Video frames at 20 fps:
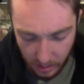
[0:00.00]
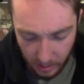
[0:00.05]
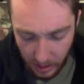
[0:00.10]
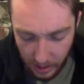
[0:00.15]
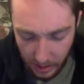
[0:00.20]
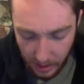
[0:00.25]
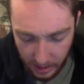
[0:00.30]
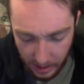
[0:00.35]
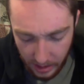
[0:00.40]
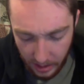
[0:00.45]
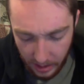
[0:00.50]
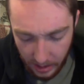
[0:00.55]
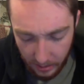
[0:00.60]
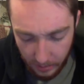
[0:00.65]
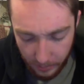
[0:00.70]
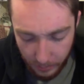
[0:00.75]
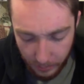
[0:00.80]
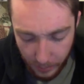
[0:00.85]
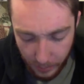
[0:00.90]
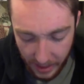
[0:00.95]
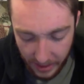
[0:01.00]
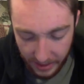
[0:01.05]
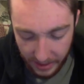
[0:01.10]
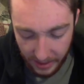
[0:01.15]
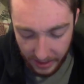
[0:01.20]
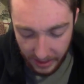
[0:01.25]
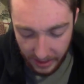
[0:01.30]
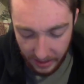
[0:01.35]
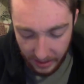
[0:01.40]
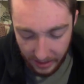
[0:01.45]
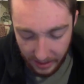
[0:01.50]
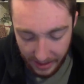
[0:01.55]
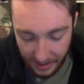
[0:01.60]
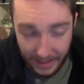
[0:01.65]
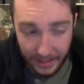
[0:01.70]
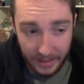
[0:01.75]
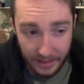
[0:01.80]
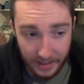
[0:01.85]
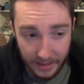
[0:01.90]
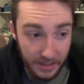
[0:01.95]
But
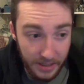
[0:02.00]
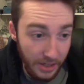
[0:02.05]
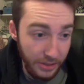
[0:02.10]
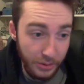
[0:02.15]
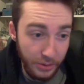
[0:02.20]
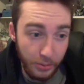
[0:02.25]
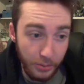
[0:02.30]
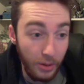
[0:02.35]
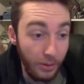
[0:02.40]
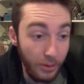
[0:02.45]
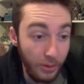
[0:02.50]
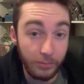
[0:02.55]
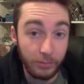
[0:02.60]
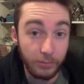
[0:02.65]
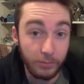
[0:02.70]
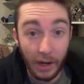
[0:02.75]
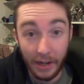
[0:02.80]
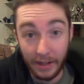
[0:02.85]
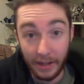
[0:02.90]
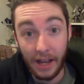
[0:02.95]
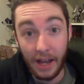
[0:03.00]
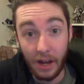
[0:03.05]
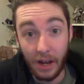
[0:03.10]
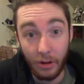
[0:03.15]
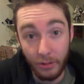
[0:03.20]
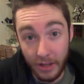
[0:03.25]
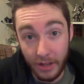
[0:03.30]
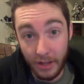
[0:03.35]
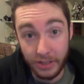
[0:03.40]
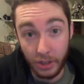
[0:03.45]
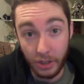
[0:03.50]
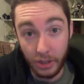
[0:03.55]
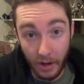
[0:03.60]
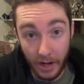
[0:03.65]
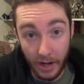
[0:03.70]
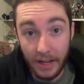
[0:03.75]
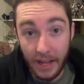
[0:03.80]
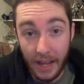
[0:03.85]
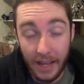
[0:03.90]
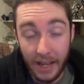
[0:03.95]
I can tell you all right now, it's a
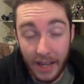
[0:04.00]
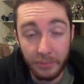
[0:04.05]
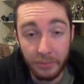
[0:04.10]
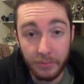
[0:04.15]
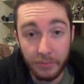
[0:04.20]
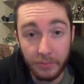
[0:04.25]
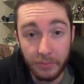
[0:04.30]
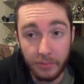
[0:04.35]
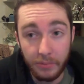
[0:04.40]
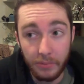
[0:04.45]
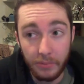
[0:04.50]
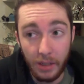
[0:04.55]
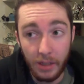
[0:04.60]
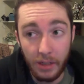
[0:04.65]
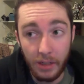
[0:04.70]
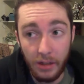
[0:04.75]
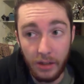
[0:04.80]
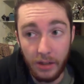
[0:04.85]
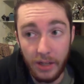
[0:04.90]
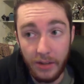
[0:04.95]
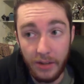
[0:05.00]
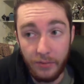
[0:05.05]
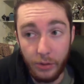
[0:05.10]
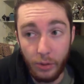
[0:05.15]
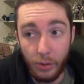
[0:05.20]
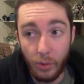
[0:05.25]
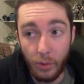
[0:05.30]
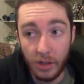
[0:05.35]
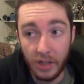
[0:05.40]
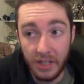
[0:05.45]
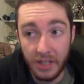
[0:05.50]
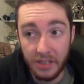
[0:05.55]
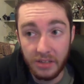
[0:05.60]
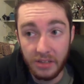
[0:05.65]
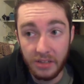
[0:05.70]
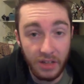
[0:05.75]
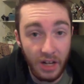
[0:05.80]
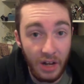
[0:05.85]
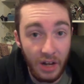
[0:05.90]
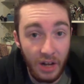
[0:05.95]
great game. If you are
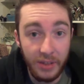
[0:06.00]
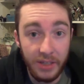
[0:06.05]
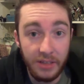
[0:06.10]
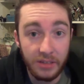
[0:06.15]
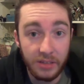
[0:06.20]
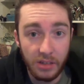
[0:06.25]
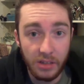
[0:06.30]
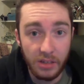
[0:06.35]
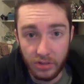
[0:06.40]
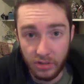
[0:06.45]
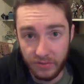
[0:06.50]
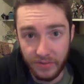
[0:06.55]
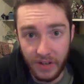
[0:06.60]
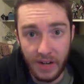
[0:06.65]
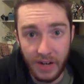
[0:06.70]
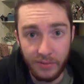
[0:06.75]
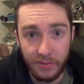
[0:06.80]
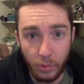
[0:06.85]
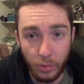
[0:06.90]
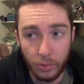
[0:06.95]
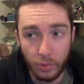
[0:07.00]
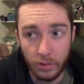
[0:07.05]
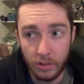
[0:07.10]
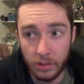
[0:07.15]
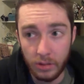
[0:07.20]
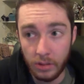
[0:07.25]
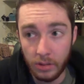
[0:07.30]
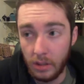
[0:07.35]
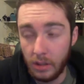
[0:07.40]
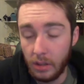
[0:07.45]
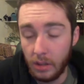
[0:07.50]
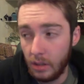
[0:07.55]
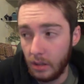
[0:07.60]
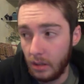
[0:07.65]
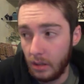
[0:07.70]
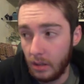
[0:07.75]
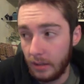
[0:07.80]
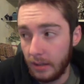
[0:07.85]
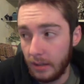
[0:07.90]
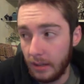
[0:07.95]
into zombies, survival horror,
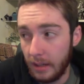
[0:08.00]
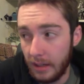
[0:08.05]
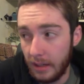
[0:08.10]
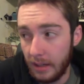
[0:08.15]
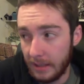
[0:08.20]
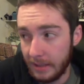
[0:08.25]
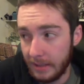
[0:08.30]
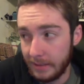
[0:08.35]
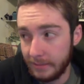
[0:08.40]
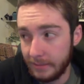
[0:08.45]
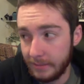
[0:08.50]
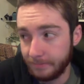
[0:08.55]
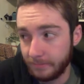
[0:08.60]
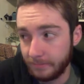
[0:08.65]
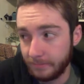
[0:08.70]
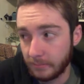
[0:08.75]
and